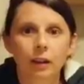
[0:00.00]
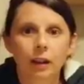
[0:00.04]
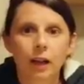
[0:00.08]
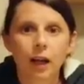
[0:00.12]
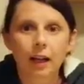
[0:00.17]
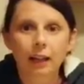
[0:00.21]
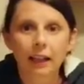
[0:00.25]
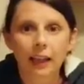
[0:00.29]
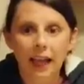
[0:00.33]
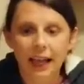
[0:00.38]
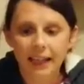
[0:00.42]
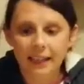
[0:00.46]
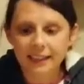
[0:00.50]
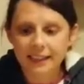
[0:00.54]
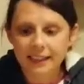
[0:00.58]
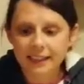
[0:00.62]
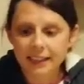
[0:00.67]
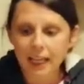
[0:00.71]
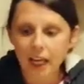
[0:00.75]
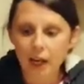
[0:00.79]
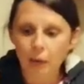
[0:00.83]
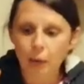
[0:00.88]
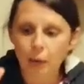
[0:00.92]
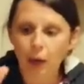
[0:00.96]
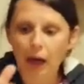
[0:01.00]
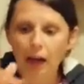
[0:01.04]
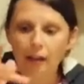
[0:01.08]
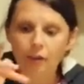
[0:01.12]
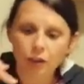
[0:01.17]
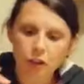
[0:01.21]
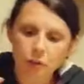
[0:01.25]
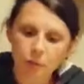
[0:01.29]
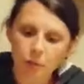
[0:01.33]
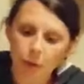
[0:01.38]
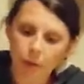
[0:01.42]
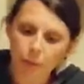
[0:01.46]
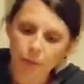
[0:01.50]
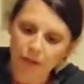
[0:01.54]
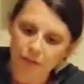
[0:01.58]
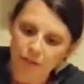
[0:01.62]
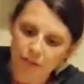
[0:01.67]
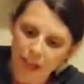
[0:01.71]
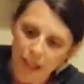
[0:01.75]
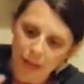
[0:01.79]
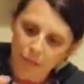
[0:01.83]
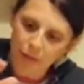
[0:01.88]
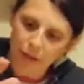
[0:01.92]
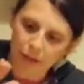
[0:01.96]
Okay, so I've just put a bit of
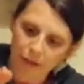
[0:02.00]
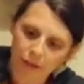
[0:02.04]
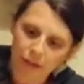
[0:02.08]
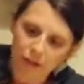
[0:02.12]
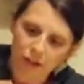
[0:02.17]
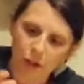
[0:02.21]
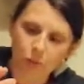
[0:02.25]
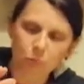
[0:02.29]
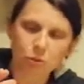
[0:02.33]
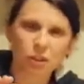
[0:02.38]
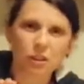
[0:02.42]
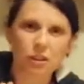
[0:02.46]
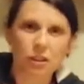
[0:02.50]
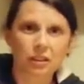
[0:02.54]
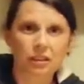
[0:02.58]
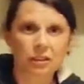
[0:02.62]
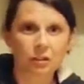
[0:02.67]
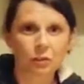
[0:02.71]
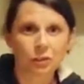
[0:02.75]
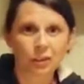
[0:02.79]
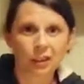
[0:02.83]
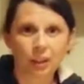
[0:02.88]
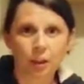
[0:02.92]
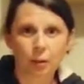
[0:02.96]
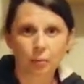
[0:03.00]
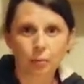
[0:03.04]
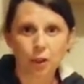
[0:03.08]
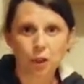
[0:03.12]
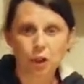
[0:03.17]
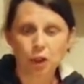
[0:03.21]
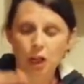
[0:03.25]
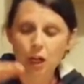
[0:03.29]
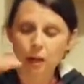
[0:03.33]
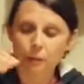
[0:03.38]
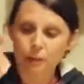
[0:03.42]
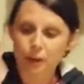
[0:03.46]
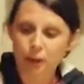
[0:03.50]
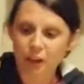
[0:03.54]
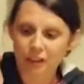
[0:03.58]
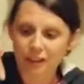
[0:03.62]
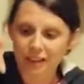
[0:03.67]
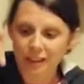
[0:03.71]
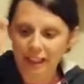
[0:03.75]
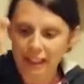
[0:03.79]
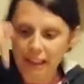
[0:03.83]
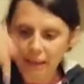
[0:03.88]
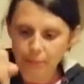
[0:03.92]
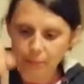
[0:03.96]
tape around the top just because it was a little bit sharper, just to
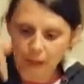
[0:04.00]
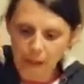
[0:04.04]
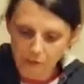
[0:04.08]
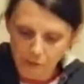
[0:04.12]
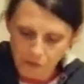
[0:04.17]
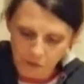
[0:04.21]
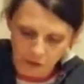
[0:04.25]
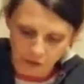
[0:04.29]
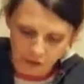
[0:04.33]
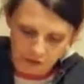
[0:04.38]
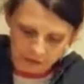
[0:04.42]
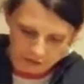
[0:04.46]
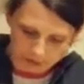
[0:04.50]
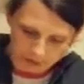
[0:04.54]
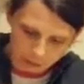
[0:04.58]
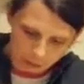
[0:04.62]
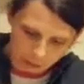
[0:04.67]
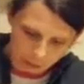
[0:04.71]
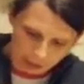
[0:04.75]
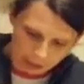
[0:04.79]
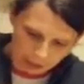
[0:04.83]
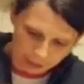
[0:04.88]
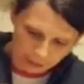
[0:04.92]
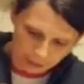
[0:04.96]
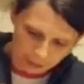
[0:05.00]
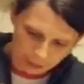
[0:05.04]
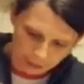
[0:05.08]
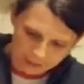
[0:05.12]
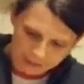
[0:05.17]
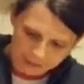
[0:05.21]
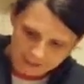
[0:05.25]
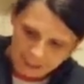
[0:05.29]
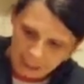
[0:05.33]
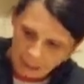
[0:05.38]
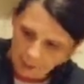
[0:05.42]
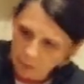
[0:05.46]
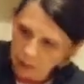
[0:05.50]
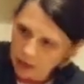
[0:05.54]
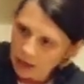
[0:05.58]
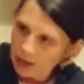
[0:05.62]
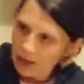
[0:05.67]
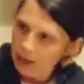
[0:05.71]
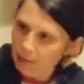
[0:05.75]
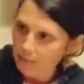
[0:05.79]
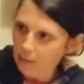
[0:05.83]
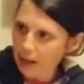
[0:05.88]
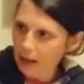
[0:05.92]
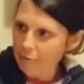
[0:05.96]
keep my funnel in the right place. So
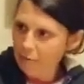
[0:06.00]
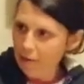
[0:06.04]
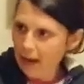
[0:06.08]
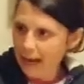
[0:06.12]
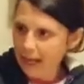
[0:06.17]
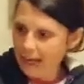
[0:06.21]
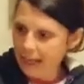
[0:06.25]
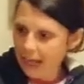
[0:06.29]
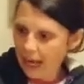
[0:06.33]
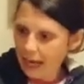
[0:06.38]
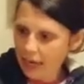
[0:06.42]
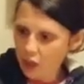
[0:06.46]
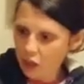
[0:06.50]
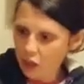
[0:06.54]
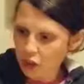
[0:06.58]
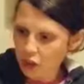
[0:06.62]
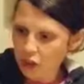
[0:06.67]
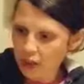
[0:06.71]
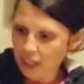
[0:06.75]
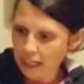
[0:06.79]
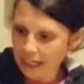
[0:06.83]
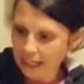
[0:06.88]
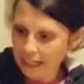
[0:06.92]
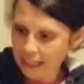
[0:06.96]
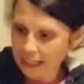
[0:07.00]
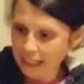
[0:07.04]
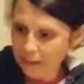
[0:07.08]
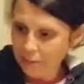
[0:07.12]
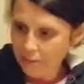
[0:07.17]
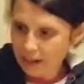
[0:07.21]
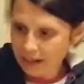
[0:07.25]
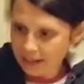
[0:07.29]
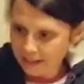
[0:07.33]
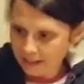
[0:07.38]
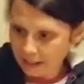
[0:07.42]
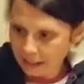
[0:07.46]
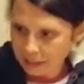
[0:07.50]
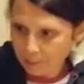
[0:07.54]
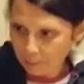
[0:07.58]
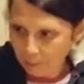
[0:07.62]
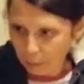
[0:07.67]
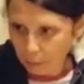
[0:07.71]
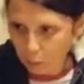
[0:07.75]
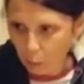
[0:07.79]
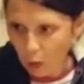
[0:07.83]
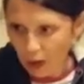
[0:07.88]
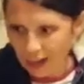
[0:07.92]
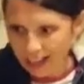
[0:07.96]
my rain gauge is nearly ready,
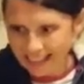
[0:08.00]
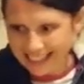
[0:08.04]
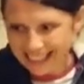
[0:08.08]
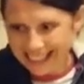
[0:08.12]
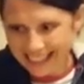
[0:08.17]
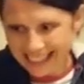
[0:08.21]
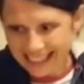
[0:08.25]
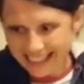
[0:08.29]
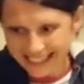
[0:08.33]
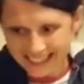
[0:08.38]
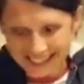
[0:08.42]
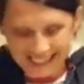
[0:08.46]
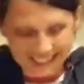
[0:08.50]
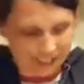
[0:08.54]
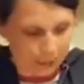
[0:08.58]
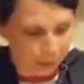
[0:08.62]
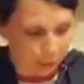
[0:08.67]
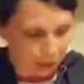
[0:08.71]
but what I need is some